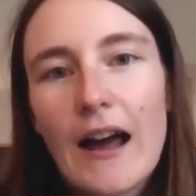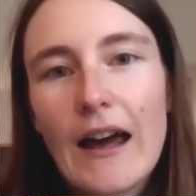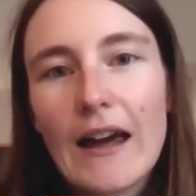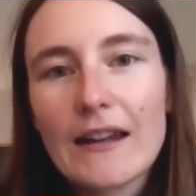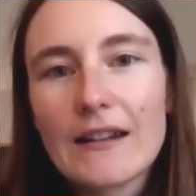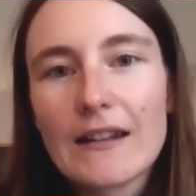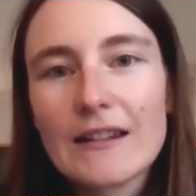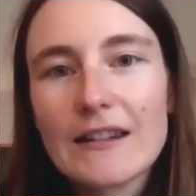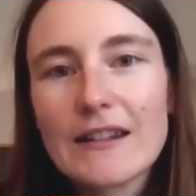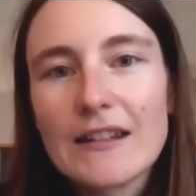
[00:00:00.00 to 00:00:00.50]

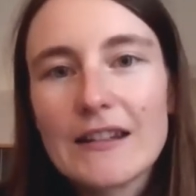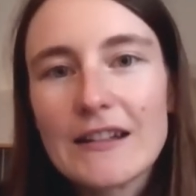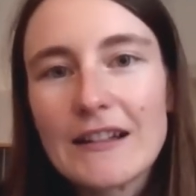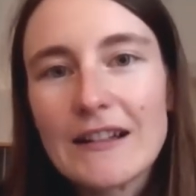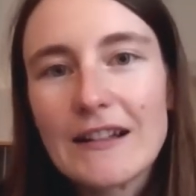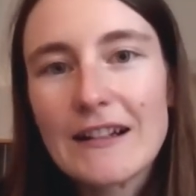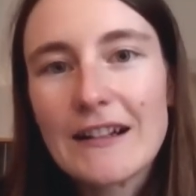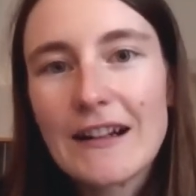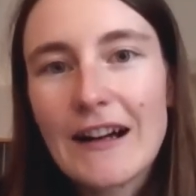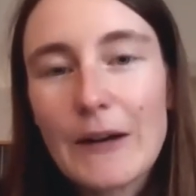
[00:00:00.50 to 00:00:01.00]
and
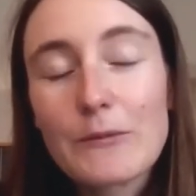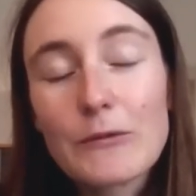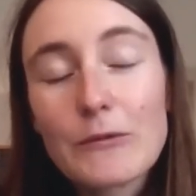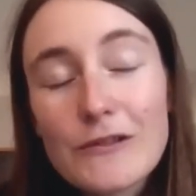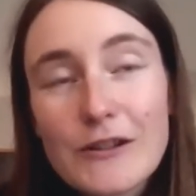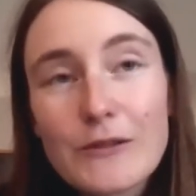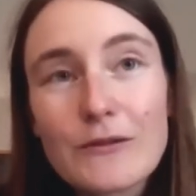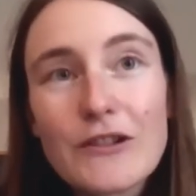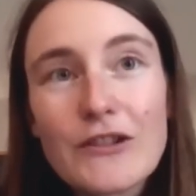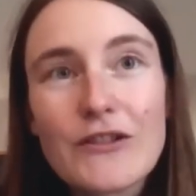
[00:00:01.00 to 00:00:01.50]
uh, I'm
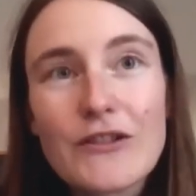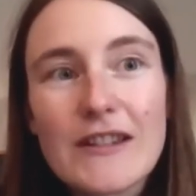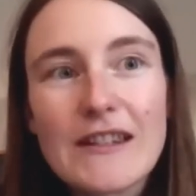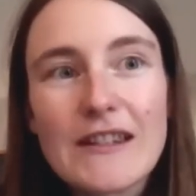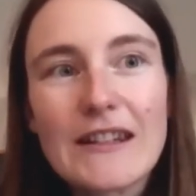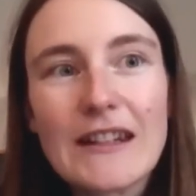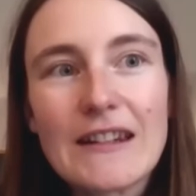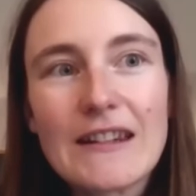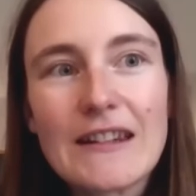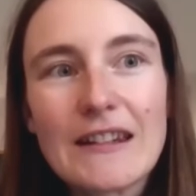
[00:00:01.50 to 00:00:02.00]
also
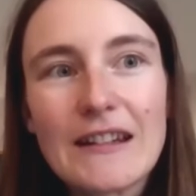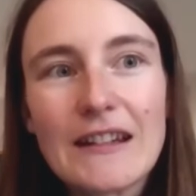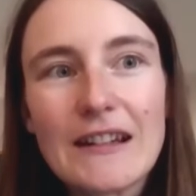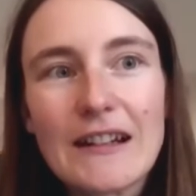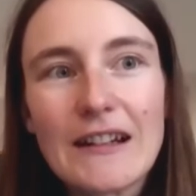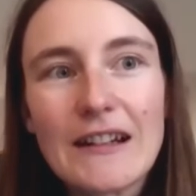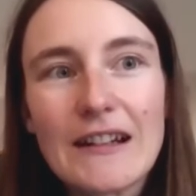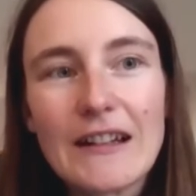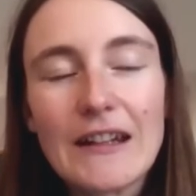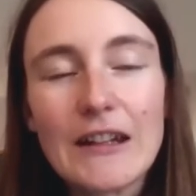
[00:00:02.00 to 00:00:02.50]
interested uh,